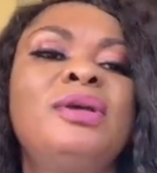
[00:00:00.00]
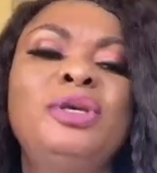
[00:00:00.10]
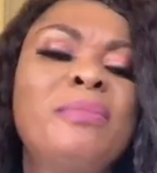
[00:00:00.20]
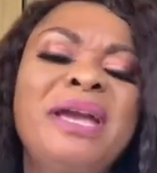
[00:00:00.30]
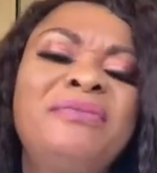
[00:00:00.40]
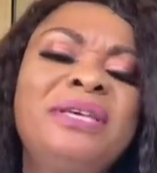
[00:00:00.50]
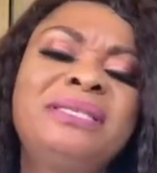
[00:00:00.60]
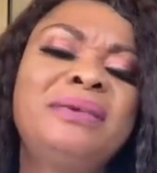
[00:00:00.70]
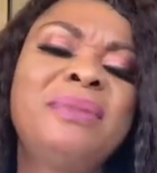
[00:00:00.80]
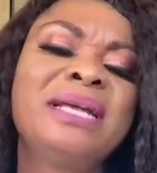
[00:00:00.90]
You might even
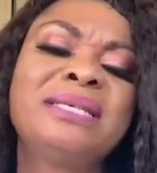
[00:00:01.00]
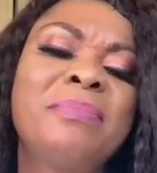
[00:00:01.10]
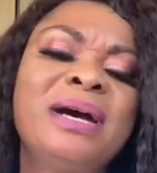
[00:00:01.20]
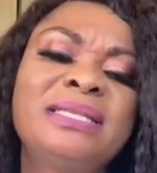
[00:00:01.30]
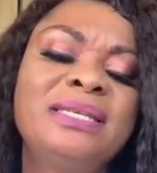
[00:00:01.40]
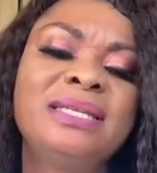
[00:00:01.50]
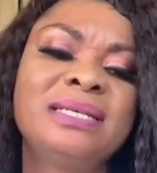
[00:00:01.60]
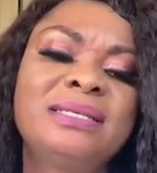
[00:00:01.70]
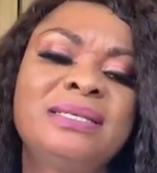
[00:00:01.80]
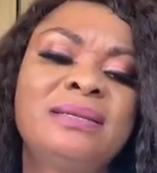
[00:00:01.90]
see me at a party
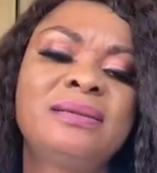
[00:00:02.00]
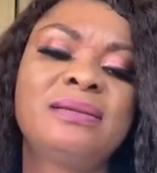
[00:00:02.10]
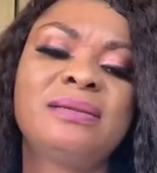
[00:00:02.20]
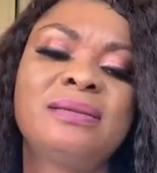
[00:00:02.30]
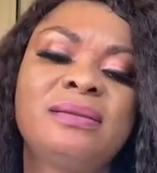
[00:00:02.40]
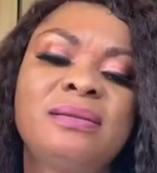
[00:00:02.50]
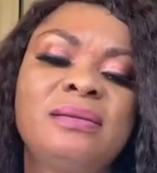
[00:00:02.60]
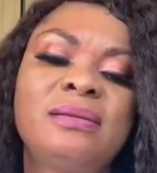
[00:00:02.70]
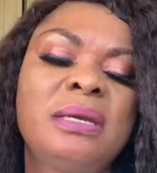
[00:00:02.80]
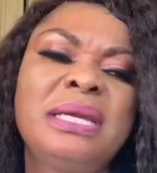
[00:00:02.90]
dancing.
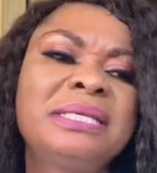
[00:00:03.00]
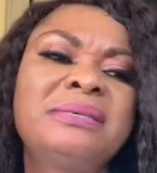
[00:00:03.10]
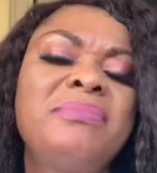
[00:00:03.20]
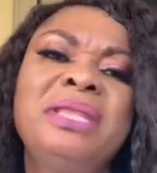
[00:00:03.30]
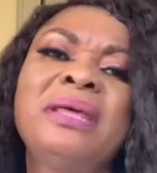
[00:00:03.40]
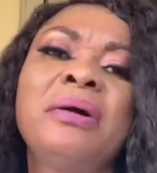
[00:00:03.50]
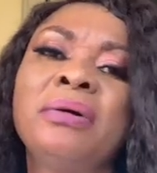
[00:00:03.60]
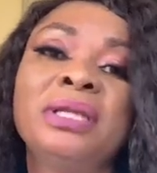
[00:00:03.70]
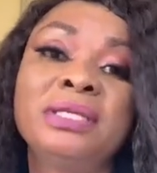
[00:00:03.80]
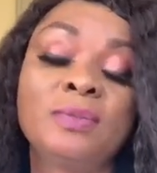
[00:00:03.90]
It doesn't mean that
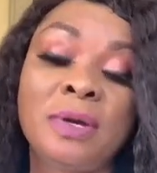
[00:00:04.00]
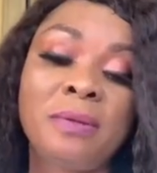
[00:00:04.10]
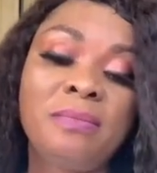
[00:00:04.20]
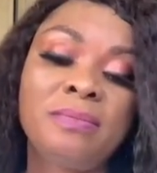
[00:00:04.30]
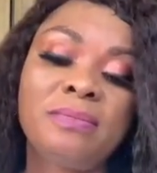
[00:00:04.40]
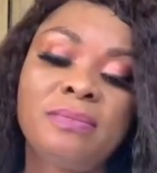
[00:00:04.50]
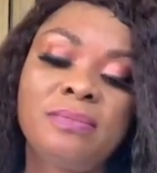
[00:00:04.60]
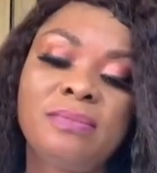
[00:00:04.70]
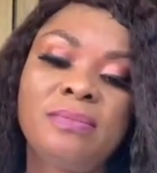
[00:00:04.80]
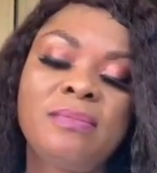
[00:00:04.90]
all is well,
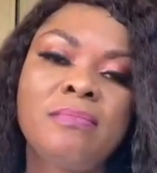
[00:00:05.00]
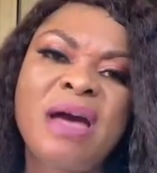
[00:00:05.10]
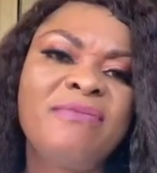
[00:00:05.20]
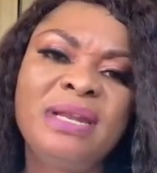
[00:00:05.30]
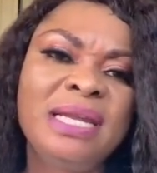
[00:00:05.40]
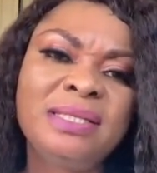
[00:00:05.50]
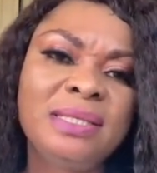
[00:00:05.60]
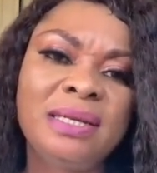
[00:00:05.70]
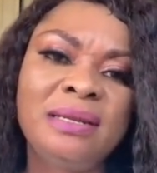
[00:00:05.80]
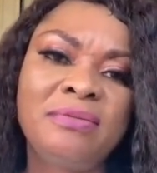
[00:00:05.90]
but I've learned
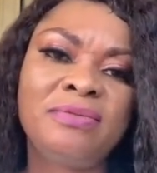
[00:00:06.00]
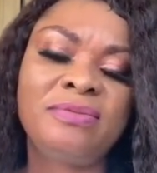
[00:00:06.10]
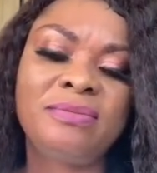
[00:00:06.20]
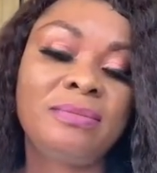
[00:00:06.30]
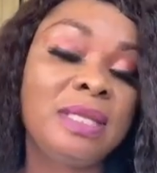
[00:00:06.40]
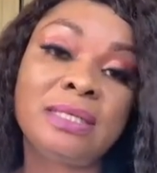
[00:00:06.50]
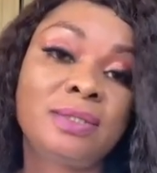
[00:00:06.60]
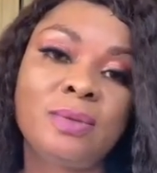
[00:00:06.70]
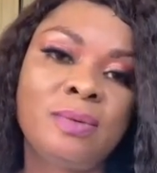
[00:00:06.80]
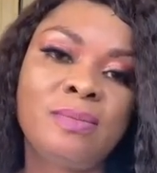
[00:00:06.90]
to live.
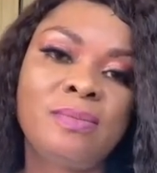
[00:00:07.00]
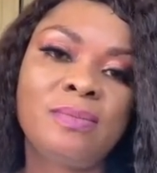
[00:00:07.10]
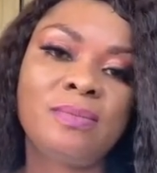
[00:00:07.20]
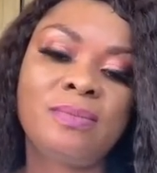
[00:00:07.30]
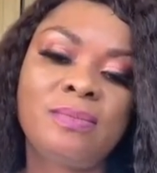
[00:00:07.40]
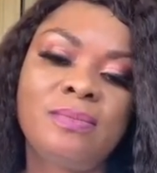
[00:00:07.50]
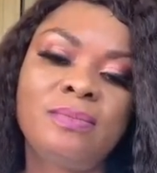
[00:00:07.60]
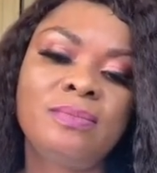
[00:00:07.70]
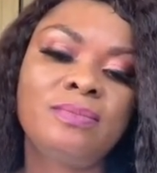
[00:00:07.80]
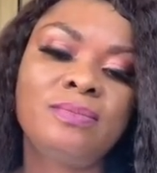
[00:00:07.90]
That's all.
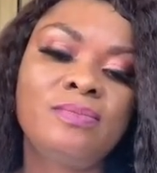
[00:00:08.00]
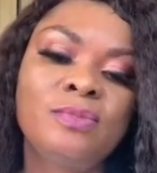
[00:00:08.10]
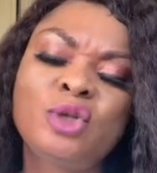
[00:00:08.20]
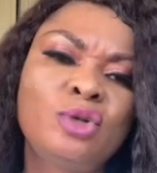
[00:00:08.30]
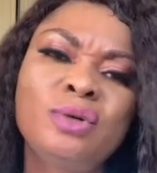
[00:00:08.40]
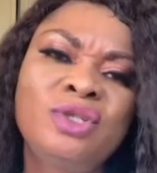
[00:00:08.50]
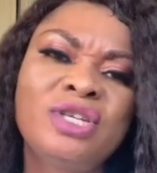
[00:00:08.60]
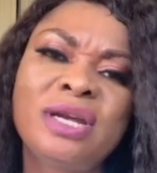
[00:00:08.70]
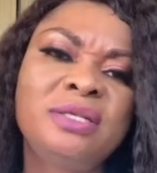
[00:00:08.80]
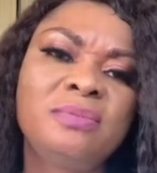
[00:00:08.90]
So don't
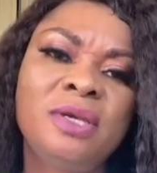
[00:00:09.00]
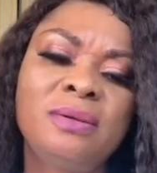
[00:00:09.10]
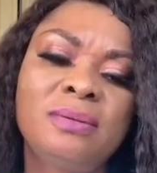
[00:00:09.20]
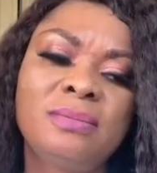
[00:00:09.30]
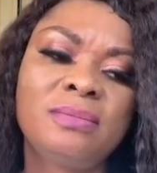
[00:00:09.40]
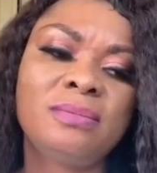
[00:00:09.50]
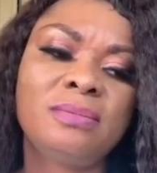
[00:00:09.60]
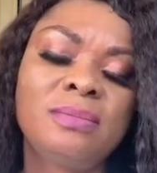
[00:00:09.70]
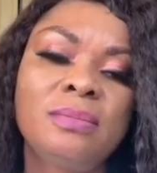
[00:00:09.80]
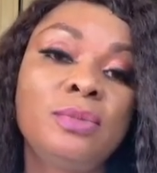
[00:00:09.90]
judge me.
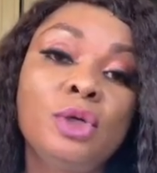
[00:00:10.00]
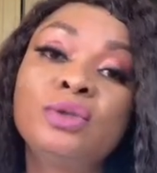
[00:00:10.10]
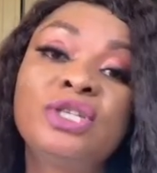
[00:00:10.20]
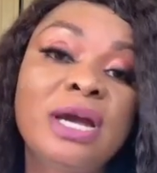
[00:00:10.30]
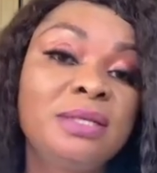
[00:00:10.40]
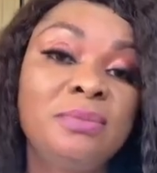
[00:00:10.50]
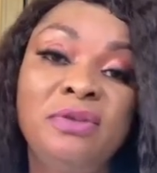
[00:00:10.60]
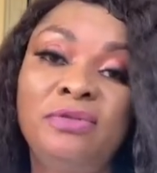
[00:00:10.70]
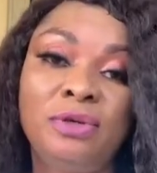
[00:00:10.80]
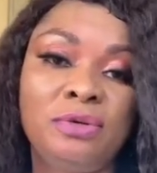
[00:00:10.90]
Don't judge
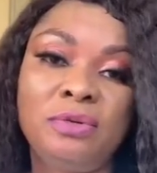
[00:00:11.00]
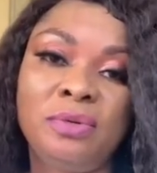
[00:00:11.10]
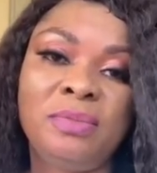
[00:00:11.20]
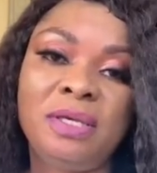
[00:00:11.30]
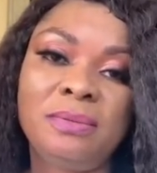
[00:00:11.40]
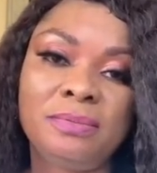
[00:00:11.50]
me if you don't know me.